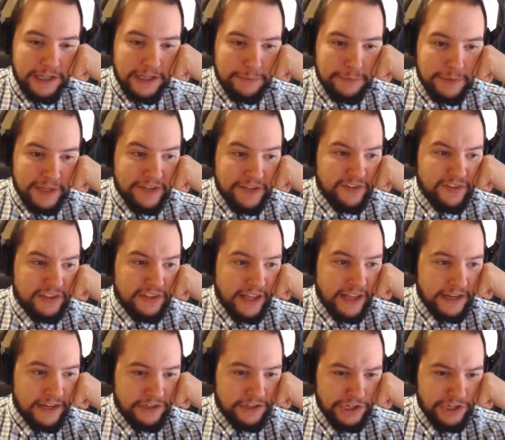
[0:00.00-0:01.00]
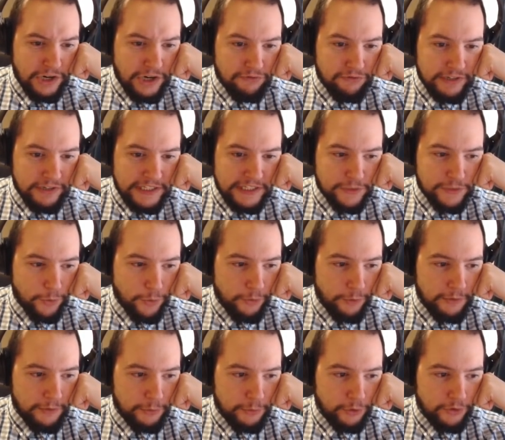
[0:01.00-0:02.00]
But even then, you don't really swarm
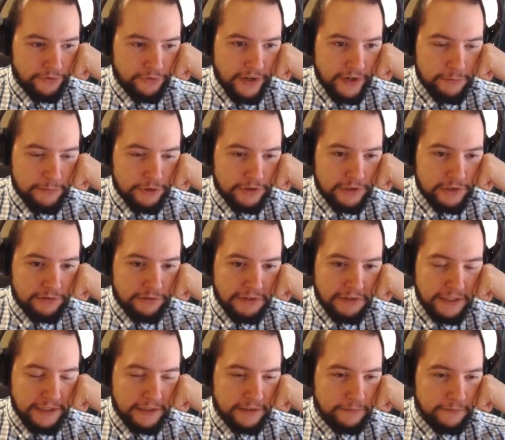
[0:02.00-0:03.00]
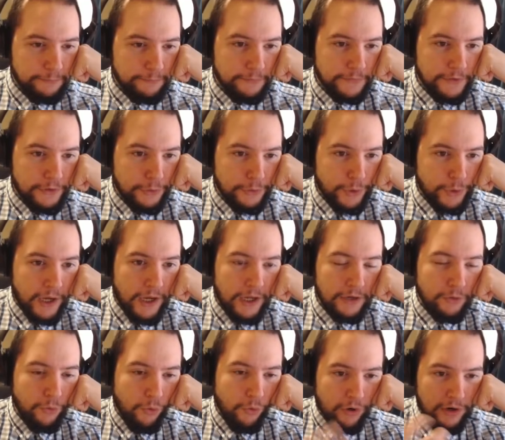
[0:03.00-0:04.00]
the board very much in Arena. You can't
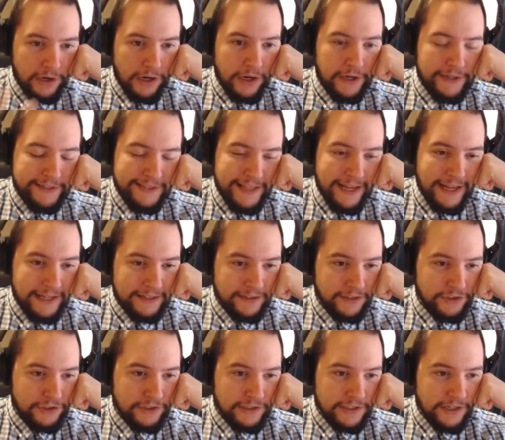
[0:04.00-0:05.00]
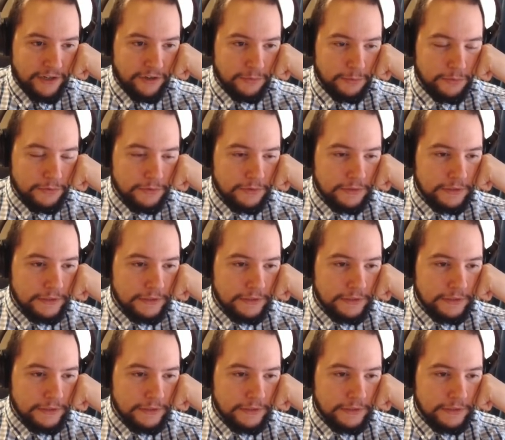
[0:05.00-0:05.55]
organise that, so she's terrible.